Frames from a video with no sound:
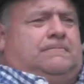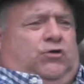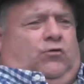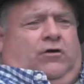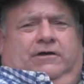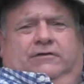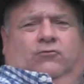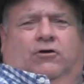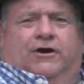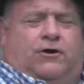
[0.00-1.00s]
You want
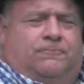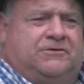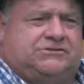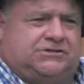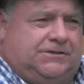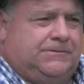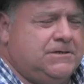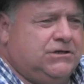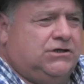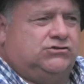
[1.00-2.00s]
you want to go fishing?"
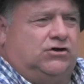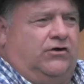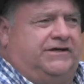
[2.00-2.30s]
So